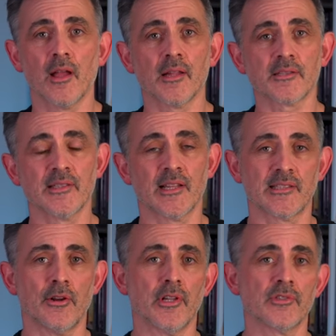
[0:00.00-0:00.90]
as
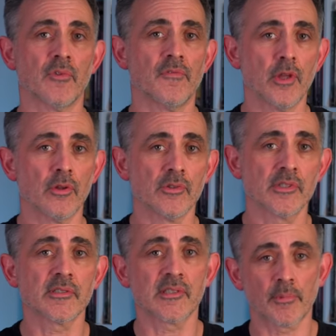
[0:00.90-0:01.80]
necessarily as
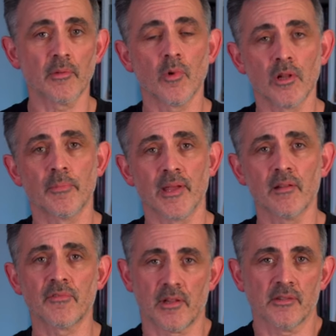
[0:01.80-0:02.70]
reviews, some of them will be,
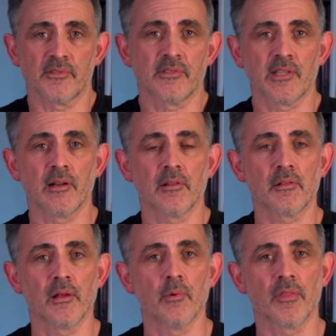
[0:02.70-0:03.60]
obviously, I'll tell,
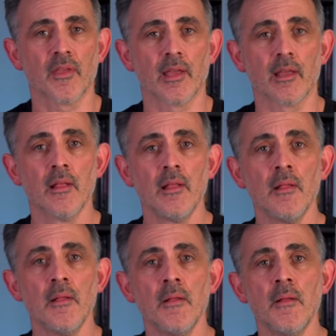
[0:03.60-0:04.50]
say what I think.
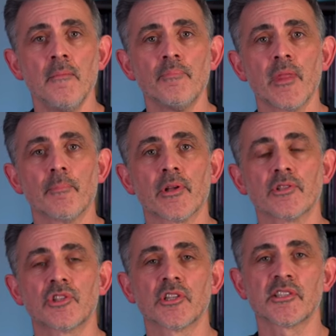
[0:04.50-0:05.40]

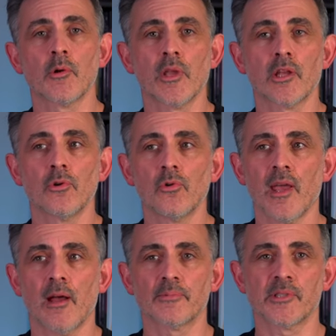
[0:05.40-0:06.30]
But just so we can all
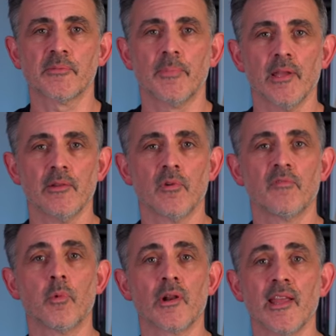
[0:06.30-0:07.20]
get up to speed
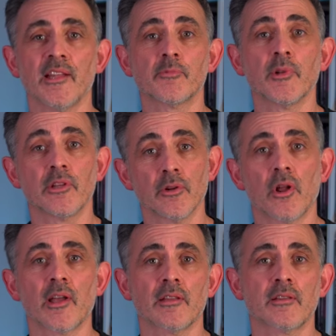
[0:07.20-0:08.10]
with what it is we do
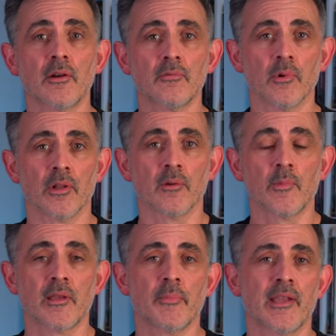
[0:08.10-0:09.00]
like and don't want, and
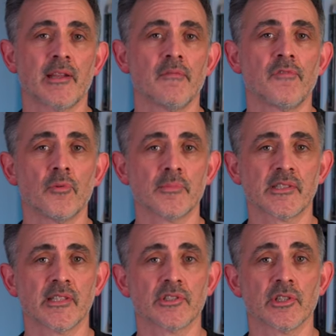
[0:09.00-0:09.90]
we can make an informed
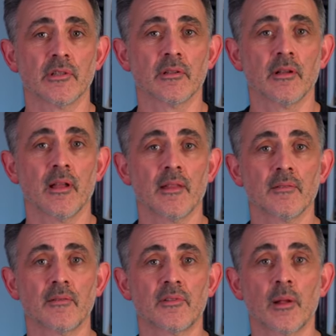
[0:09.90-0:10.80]
decision
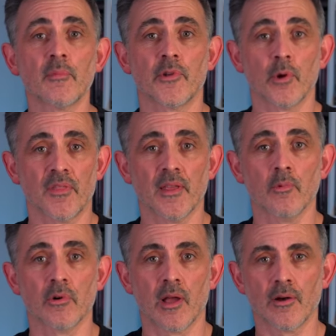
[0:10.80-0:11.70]
and some of you, I think,
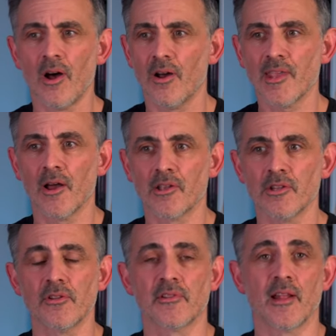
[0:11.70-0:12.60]
will go, oh, yeah, I
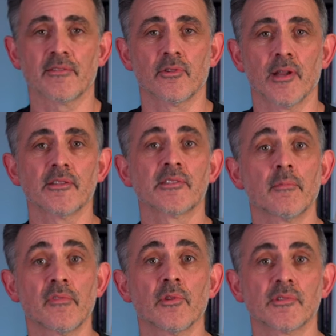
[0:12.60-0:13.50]
could use that. That's great. And
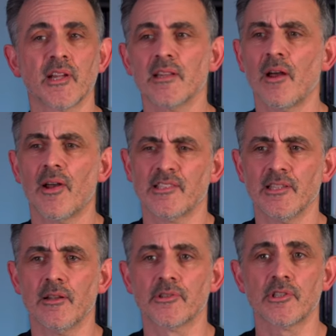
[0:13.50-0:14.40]
some of you will say, no,
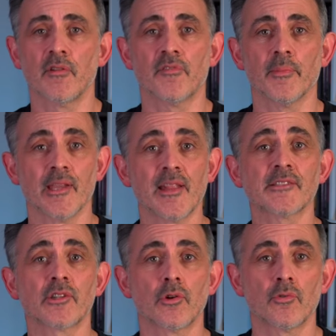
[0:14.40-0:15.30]
actually, no, it's not for me. And
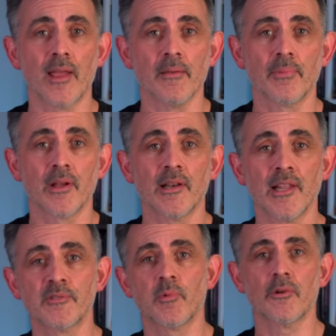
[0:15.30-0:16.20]
that's great. But at
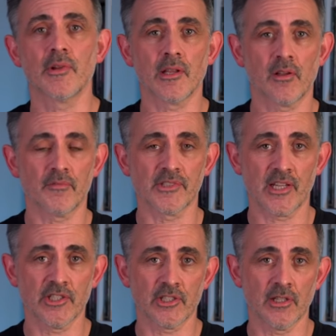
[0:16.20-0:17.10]
least we're in the
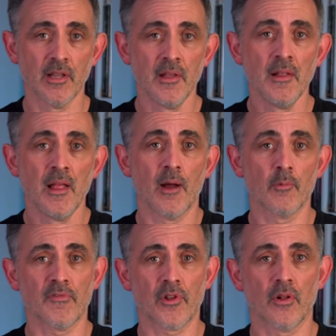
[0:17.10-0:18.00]
conversation and
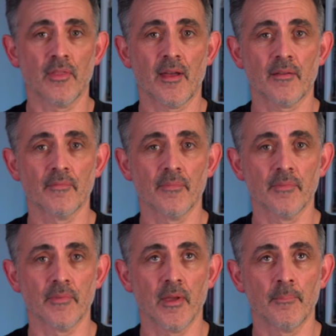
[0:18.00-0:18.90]
we've got that
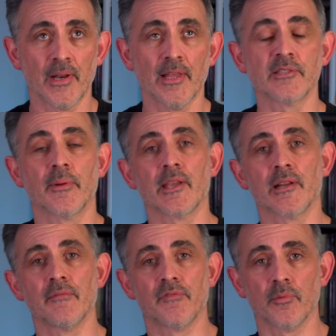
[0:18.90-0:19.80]
ability to make an
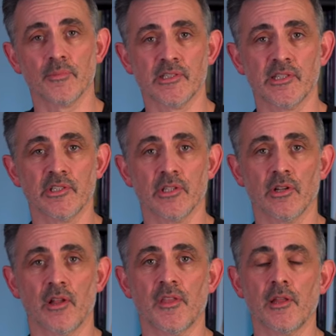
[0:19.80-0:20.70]
informed
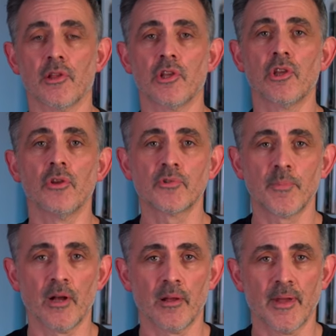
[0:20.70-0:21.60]
decision. I think it's a huge
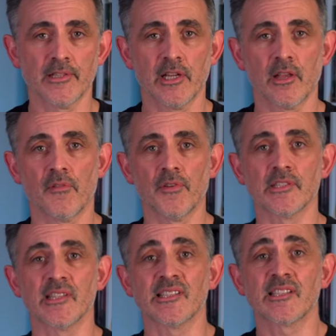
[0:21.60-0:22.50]
part of magic. I think
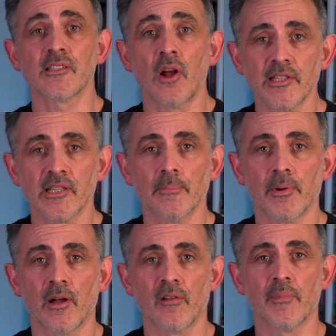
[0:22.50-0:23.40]
it's an exciting
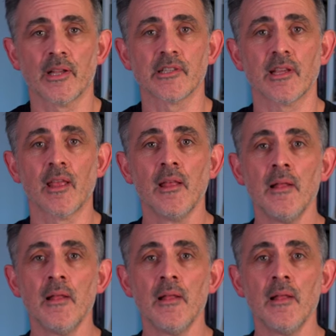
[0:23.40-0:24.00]
part of magic.